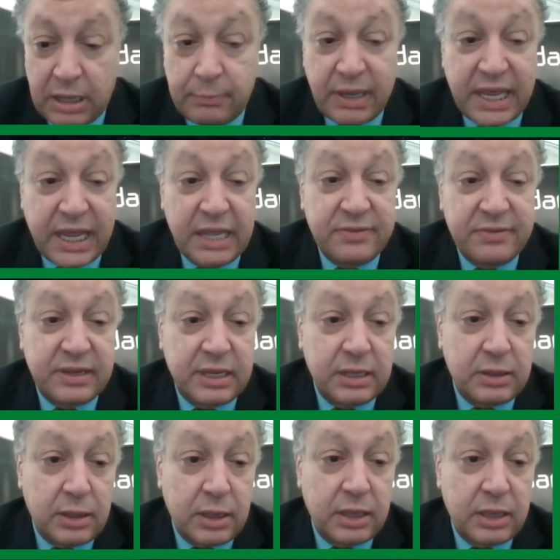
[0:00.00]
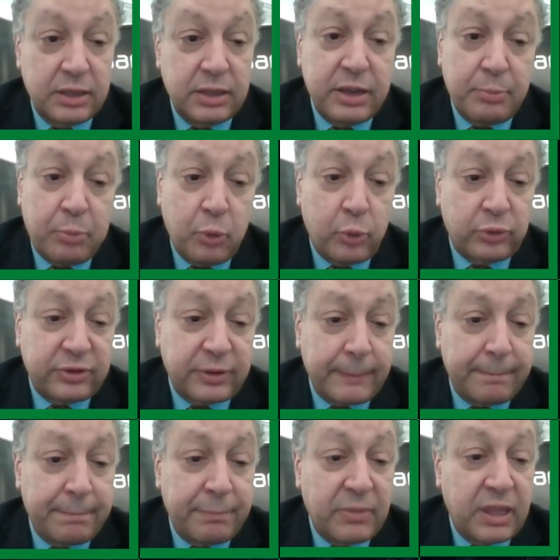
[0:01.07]
McKinsey in a report,
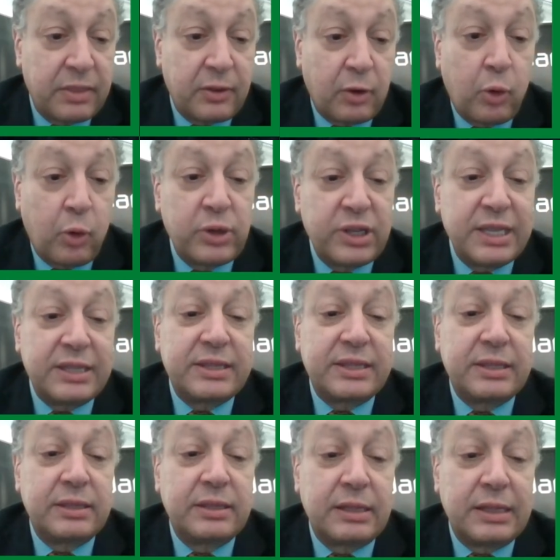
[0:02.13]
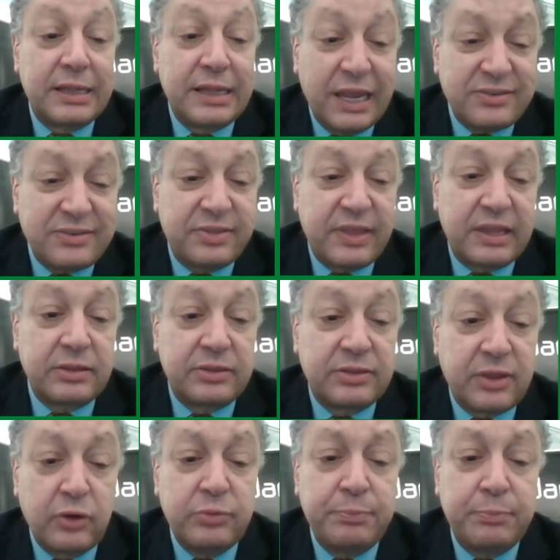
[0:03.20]
only less than
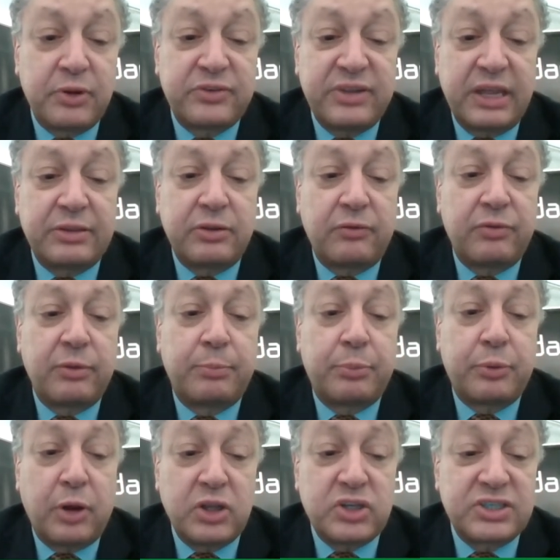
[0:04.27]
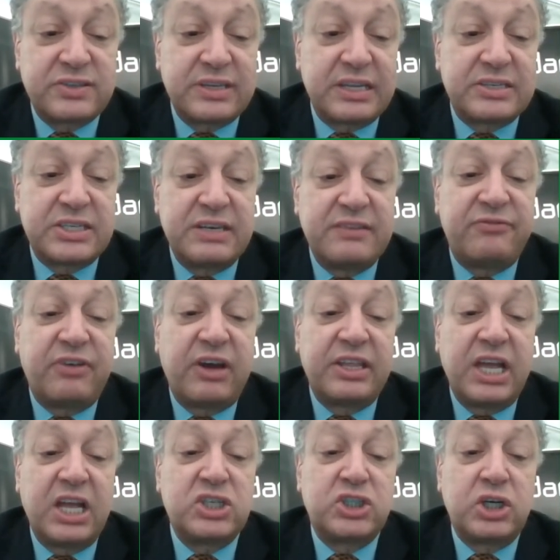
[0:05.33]
10% of the projects achieve
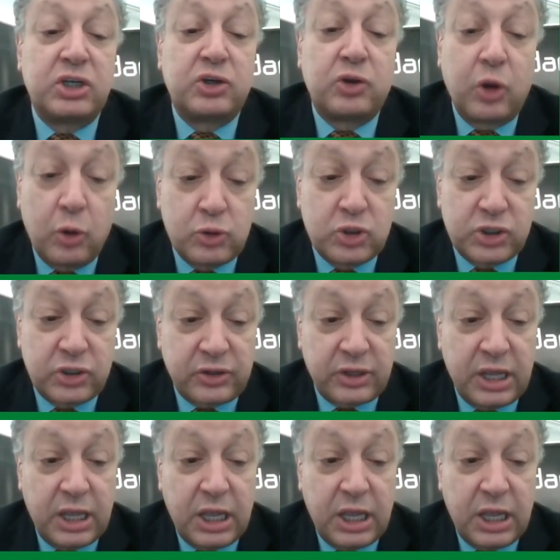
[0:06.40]
financial closure,